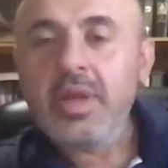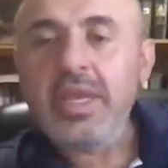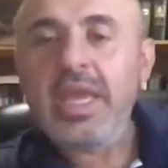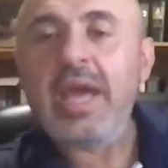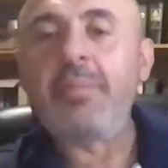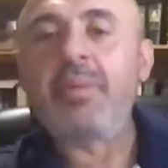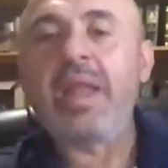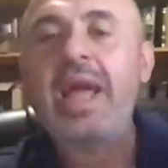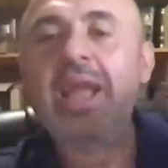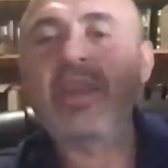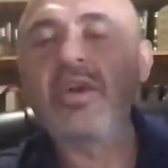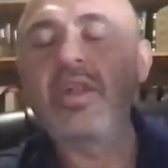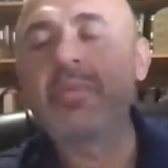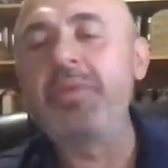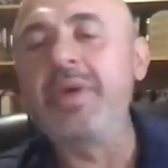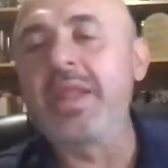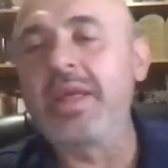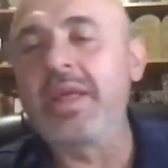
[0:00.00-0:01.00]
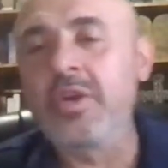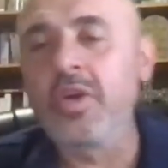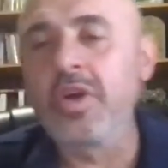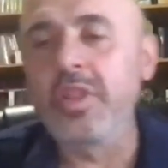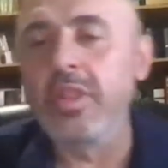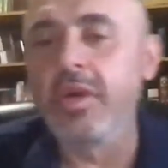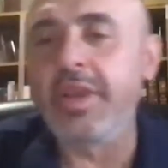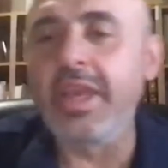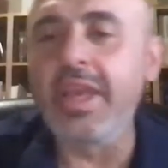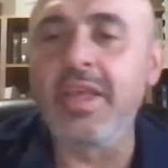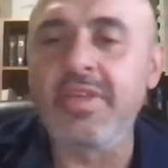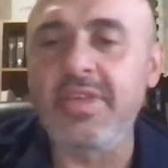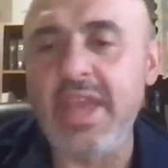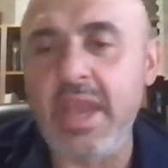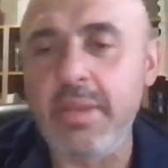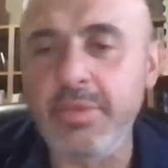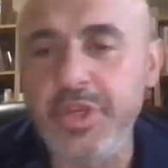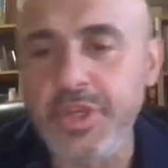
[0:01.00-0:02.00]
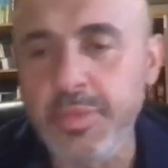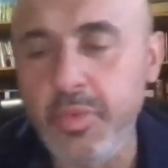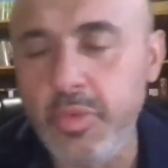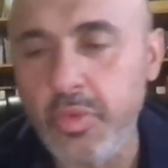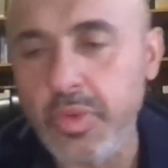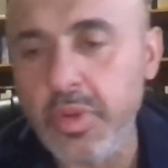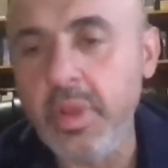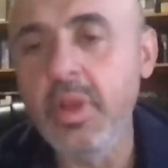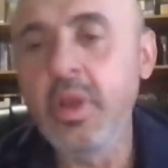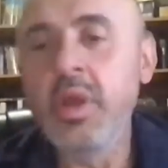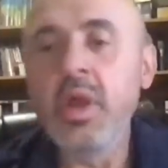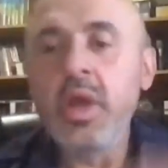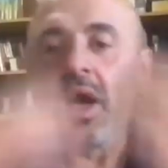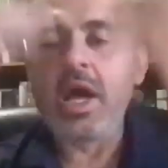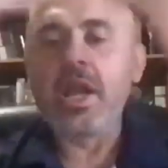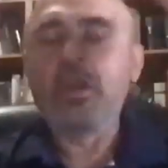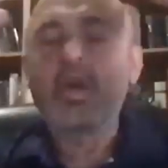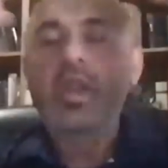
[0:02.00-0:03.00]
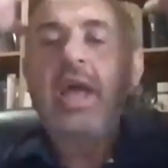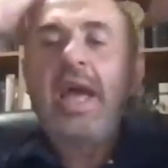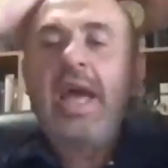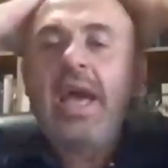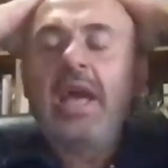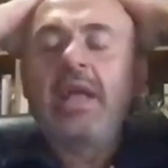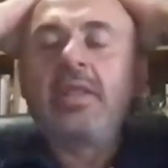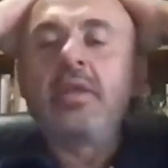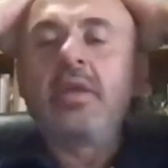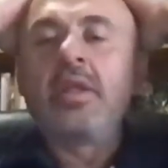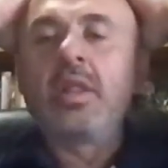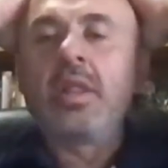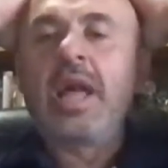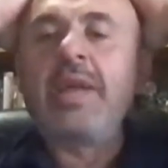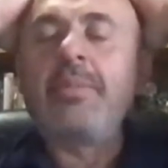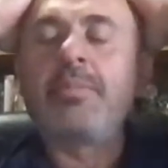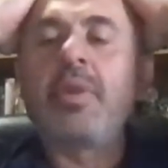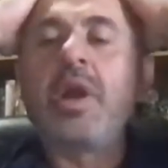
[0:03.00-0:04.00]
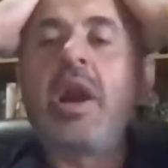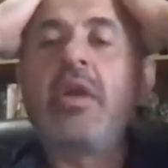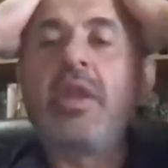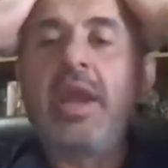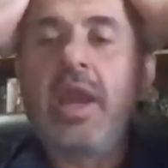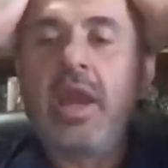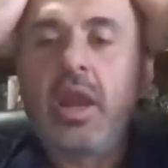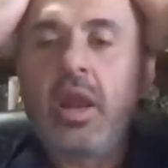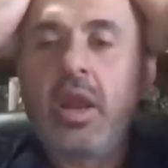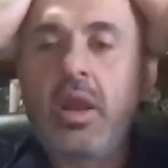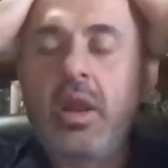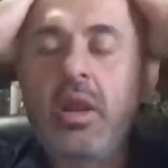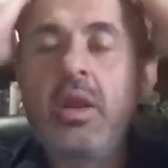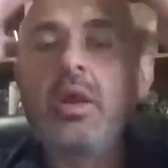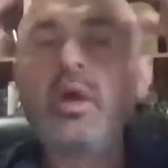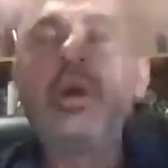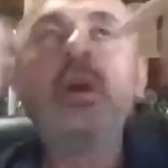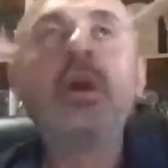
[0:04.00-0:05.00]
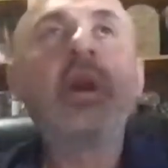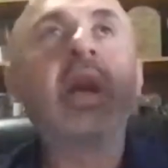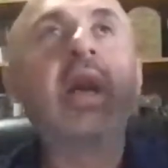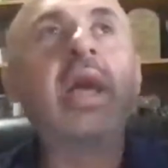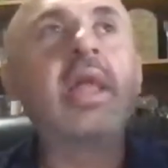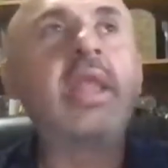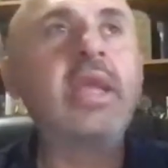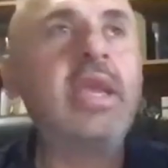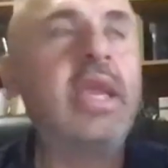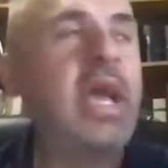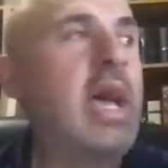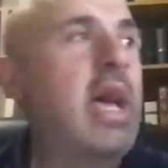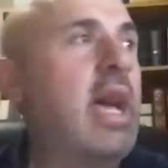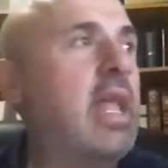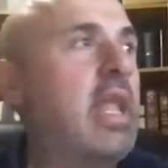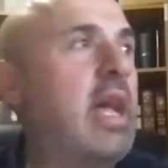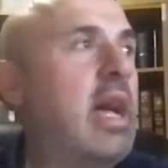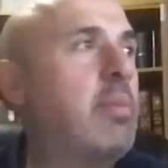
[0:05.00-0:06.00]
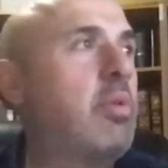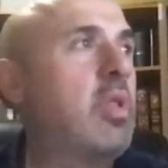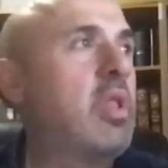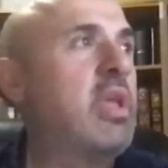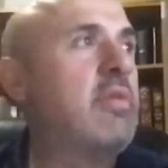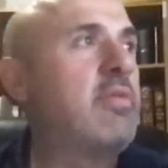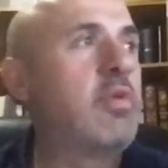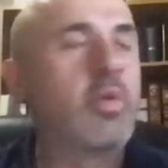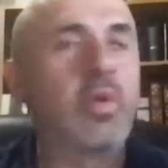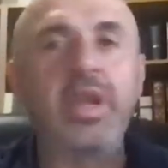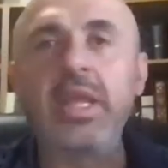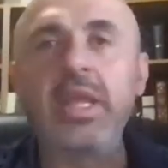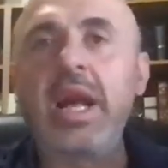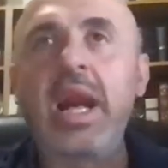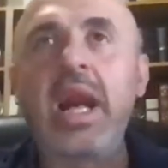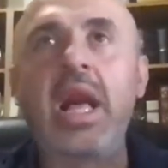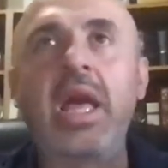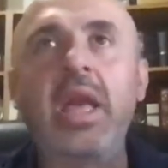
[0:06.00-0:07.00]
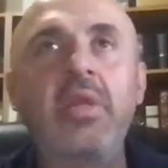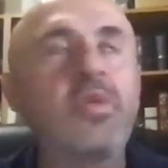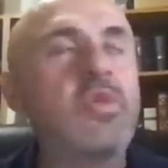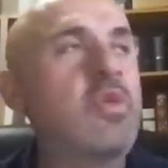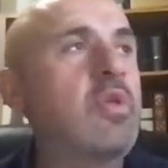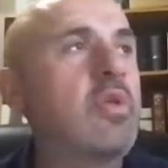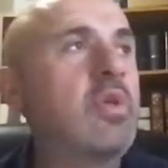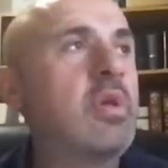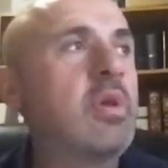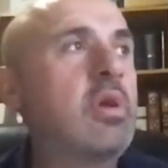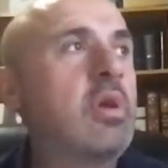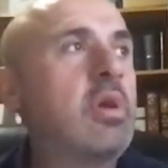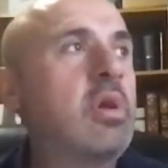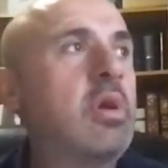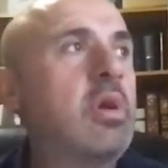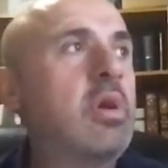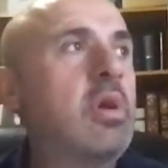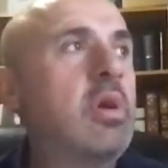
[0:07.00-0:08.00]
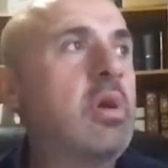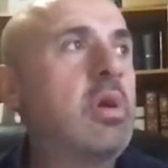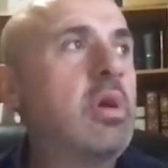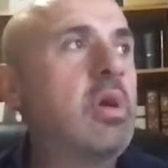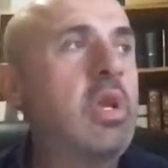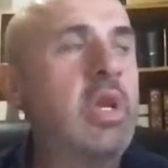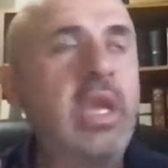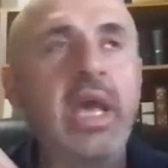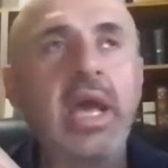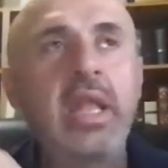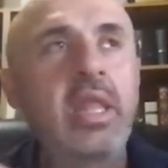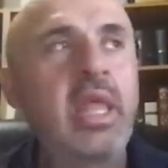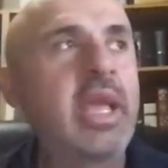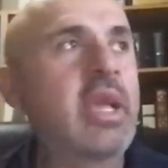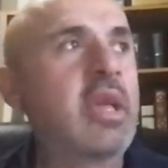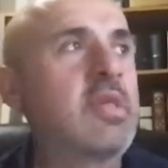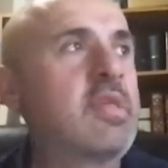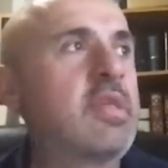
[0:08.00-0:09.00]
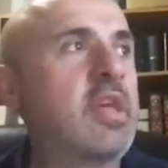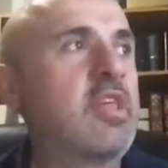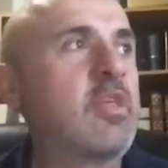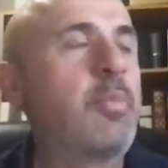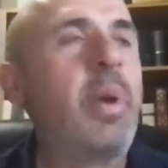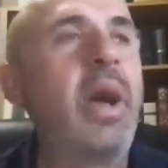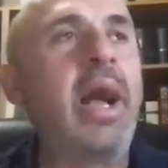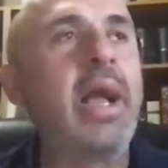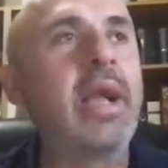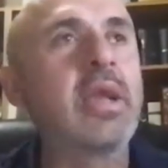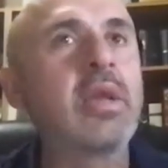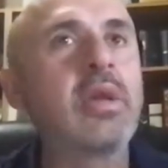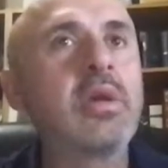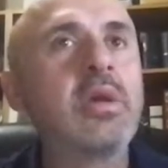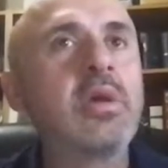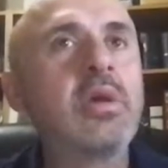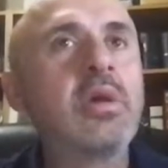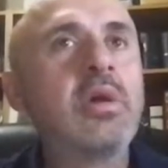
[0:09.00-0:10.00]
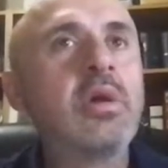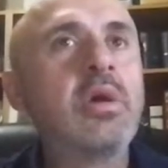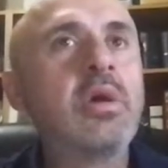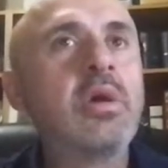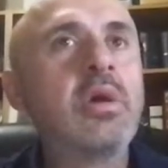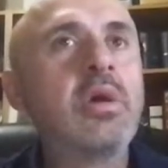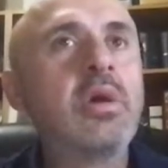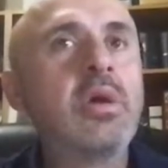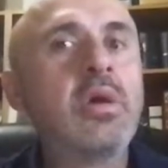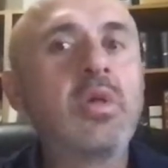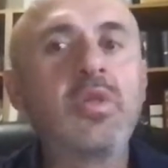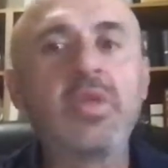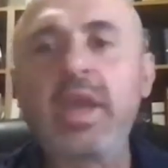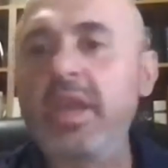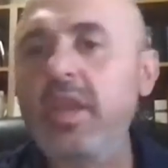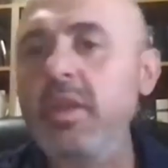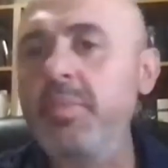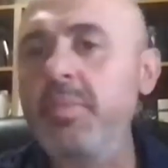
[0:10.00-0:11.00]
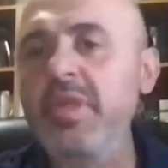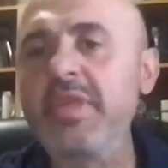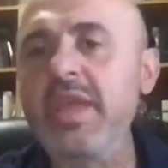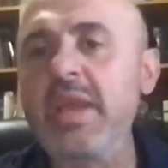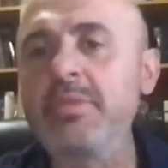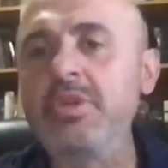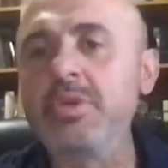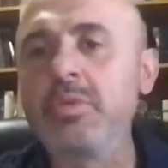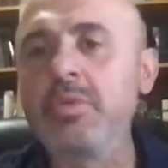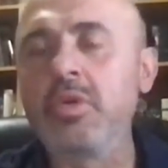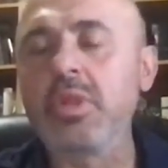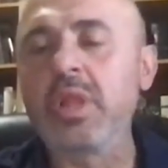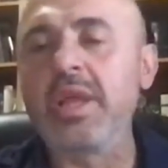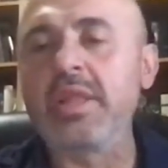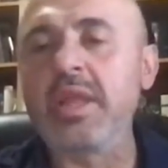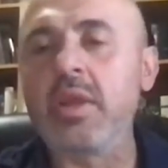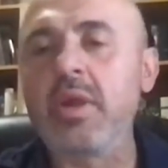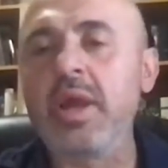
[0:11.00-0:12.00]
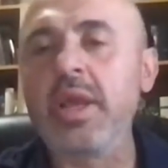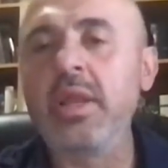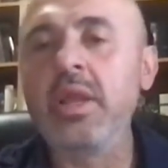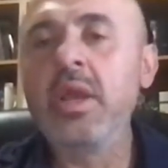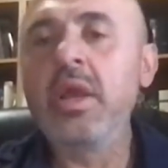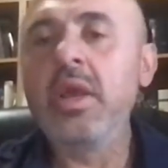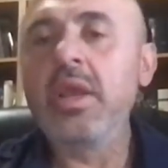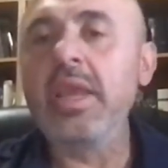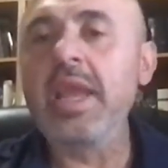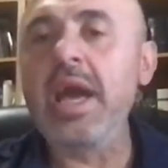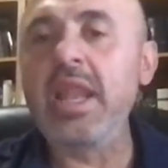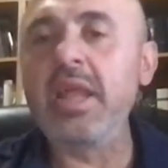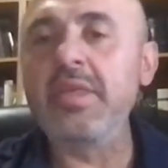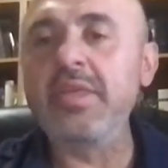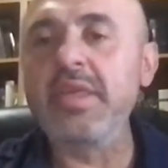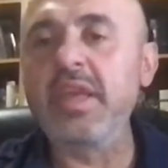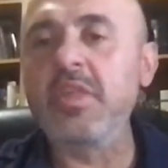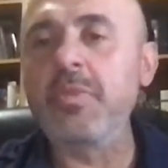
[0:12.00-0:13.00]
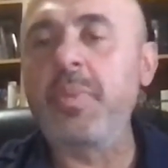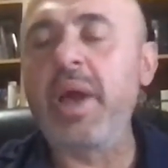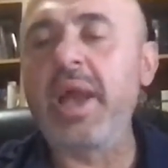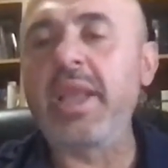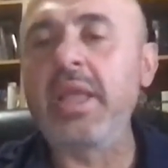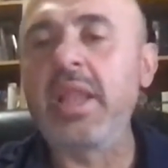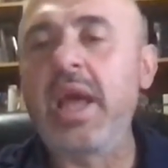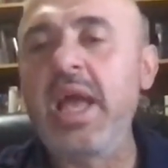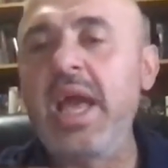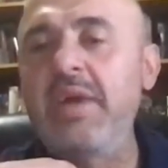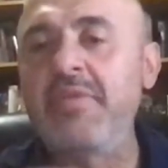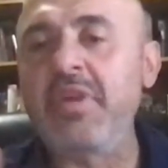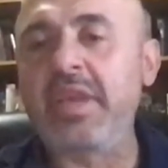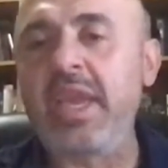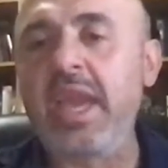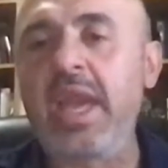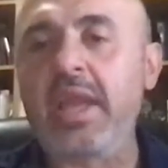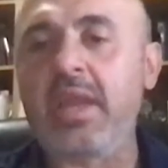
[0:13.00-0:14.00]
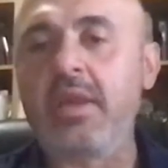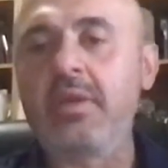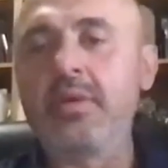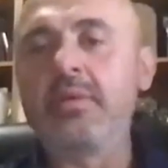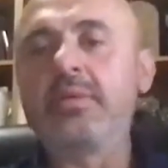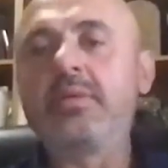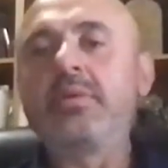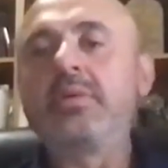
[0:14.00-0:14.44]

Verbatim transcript: Yeah, but I could have been a good looking Sam Shamoun. I could have had light brown hair, and he had, I believe, green eyes. He had like a six pack. So that could be Sam Shamoun looked like that, right? He had a six pack, and I have a keg.